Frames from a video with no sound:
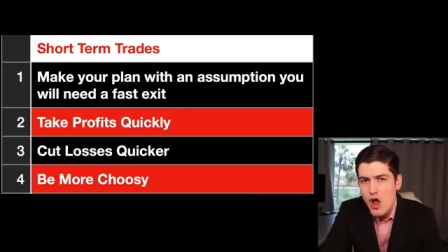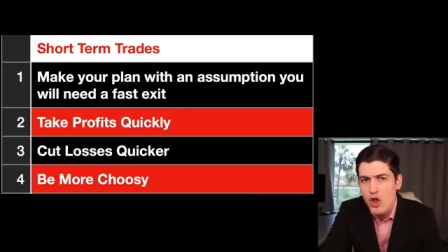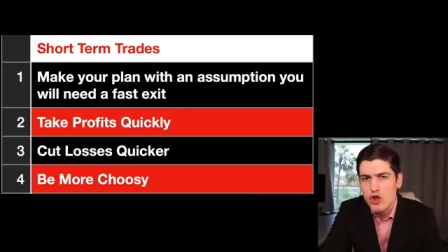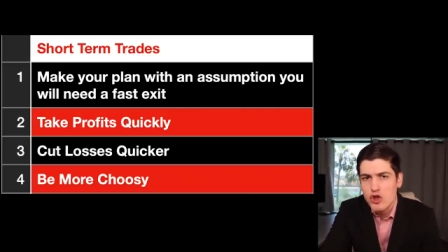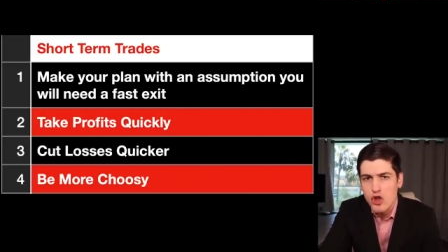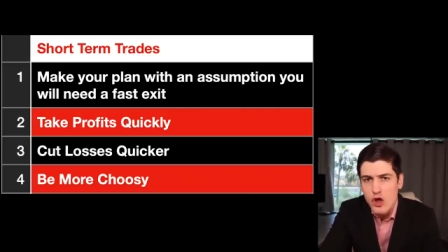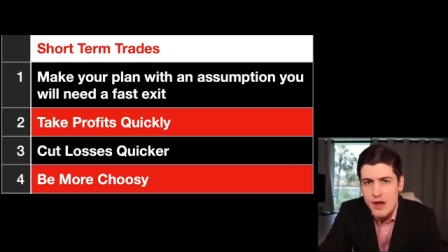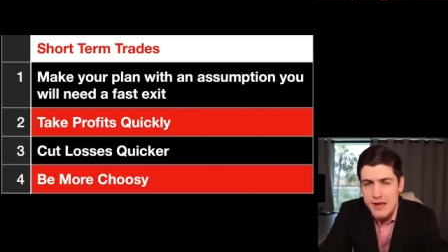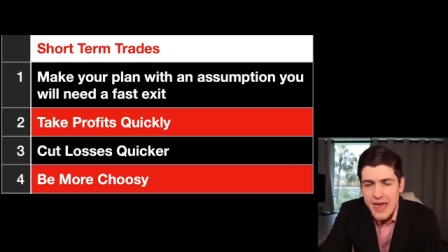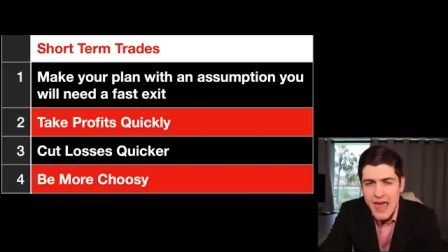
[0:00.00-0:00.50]

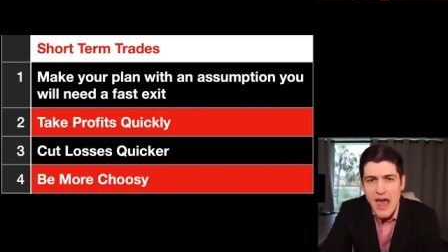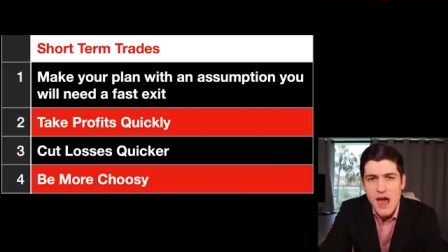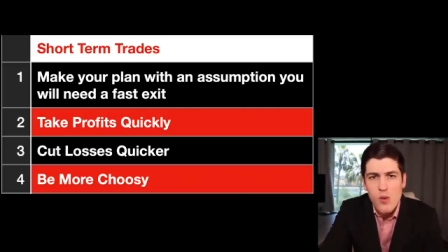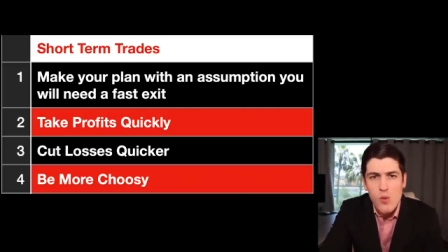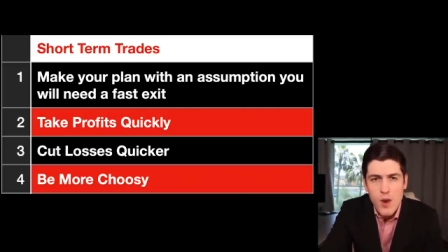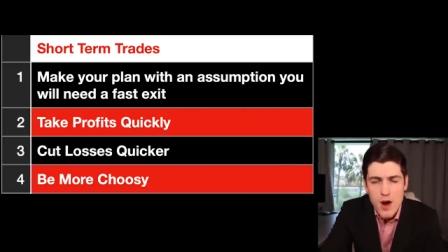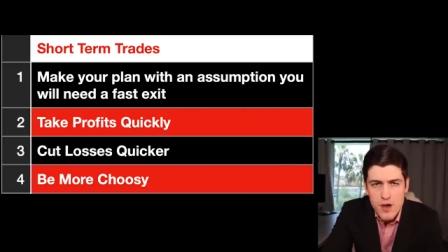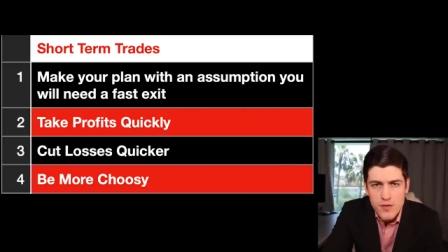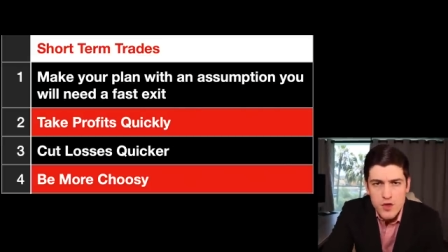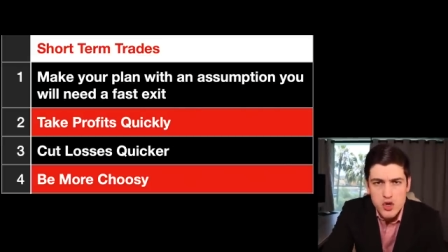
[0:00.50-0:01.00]
Look at
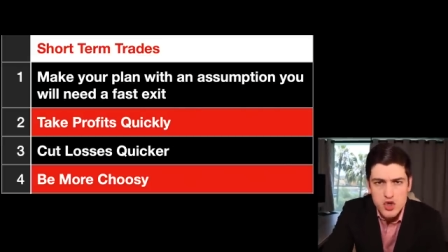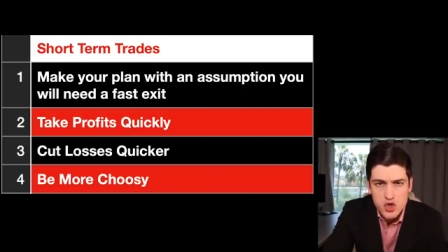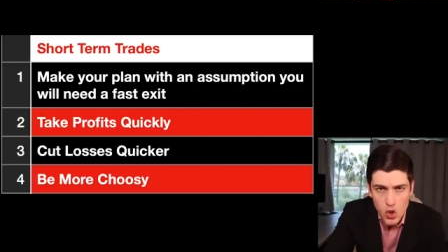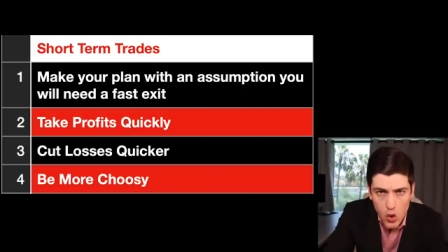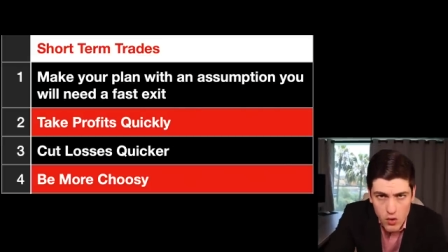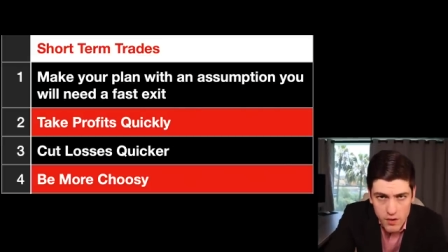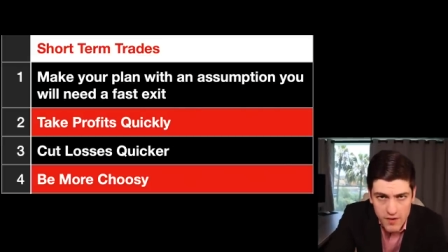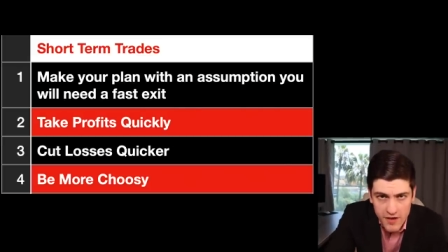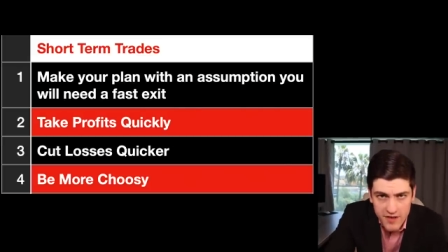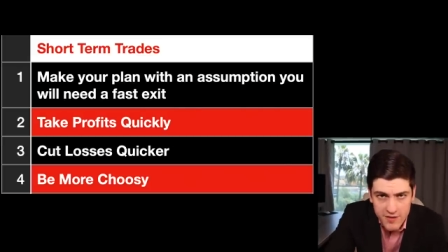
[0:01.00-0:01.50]
where the
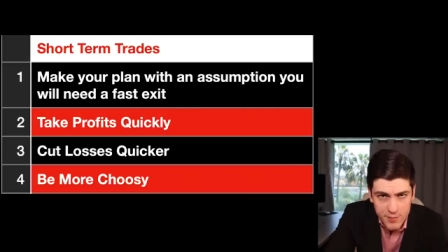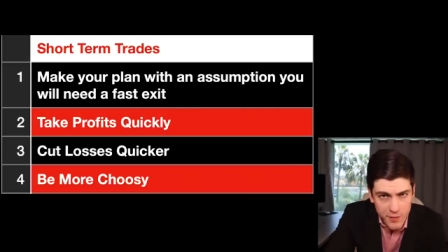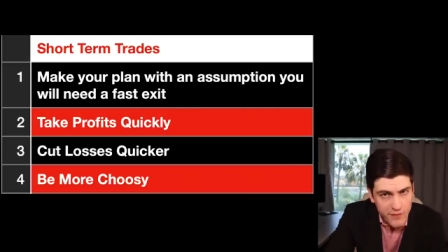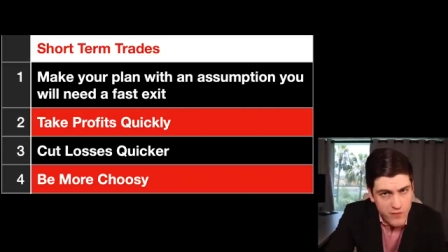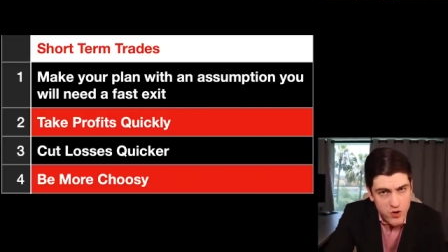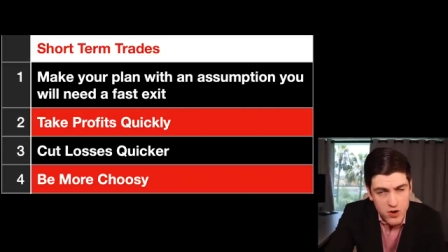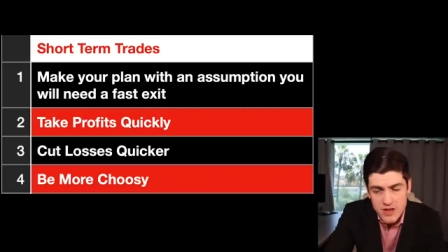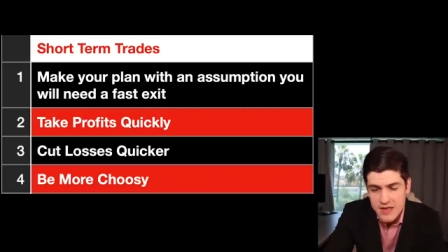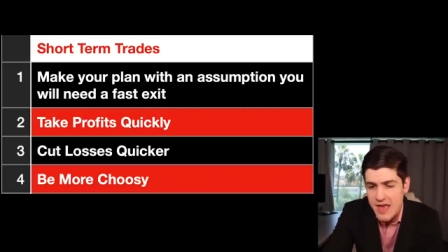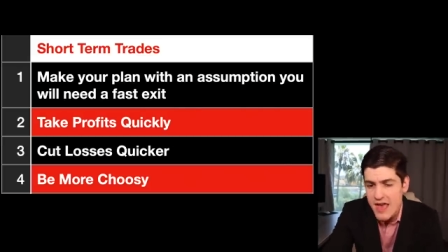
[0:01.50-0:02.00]
door is
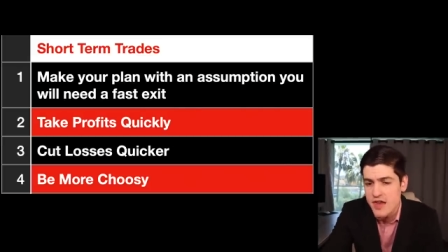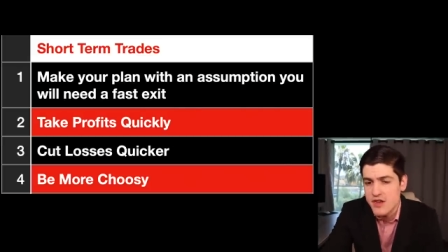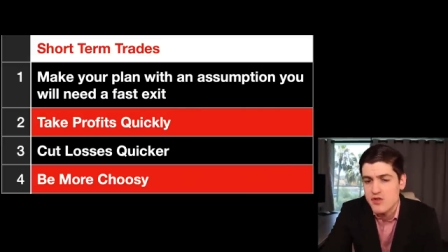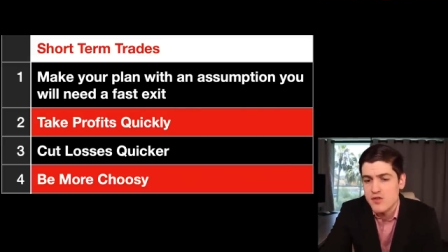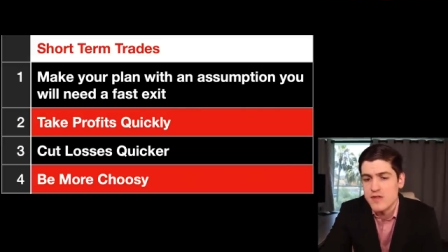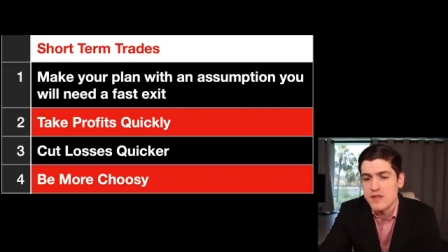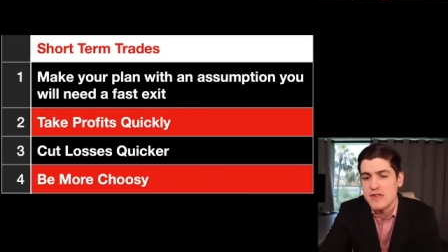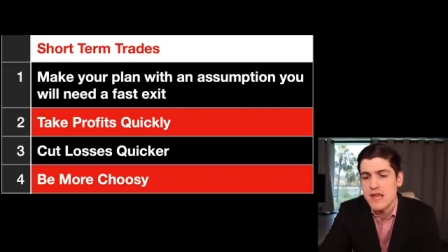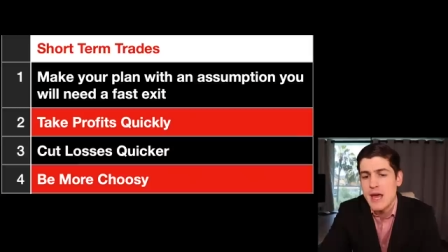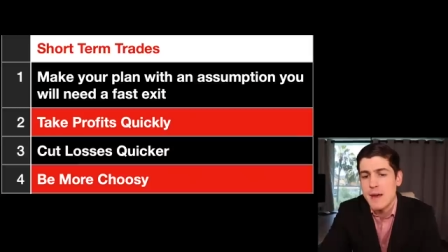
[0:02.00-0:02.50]
before you enter
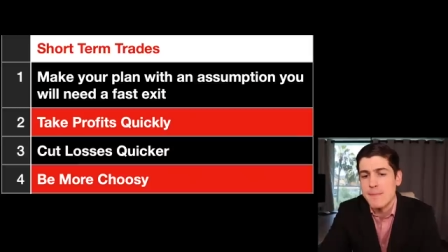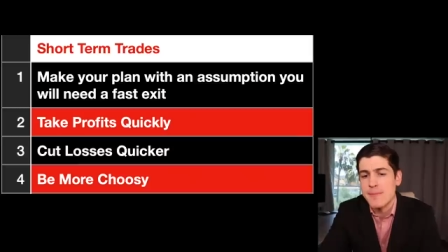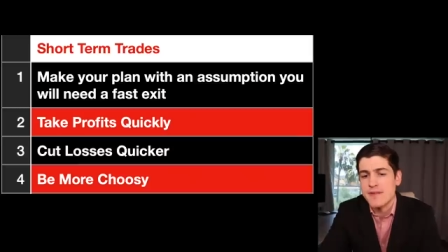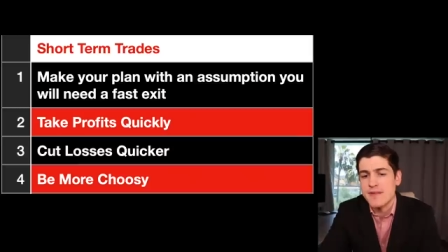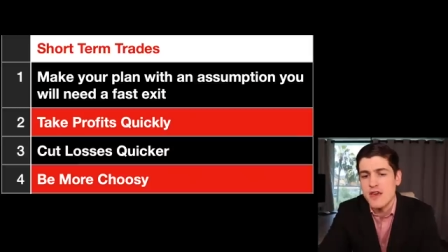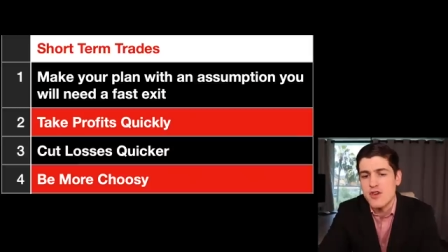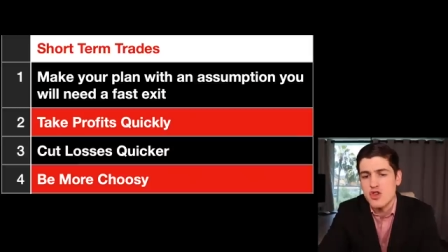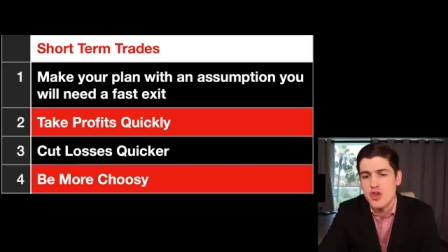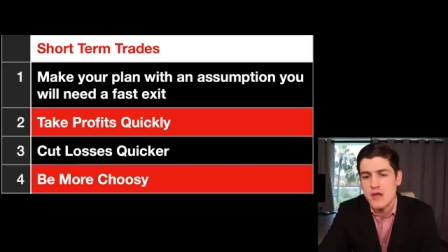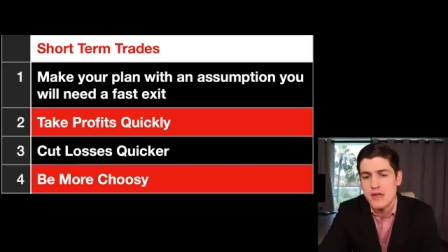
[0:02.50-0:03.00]
the damn
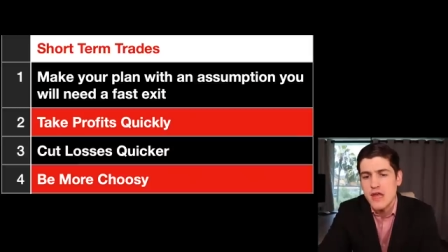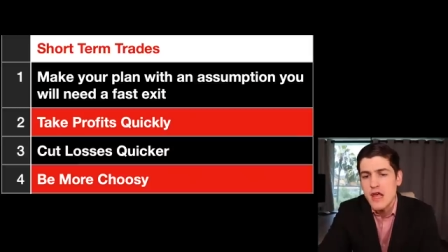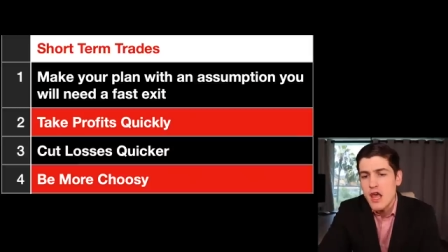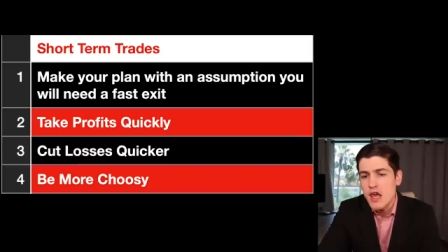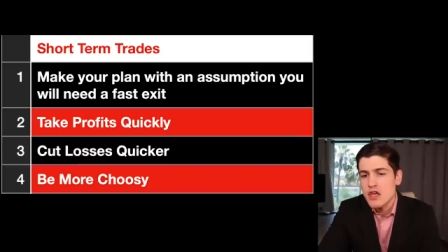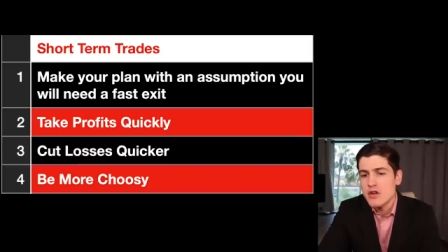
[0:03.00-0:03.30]
position.